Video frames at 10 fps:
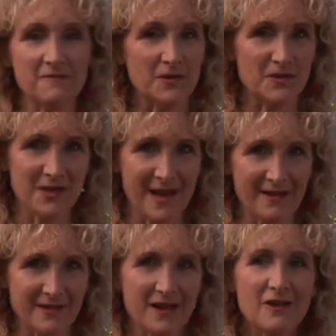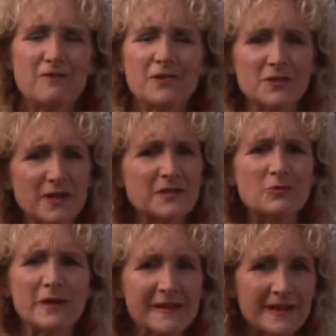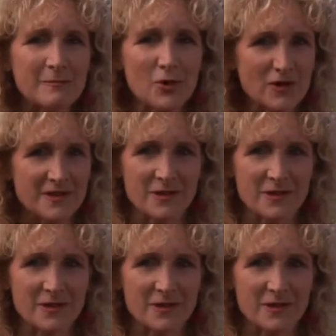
full sun. Full sun's really important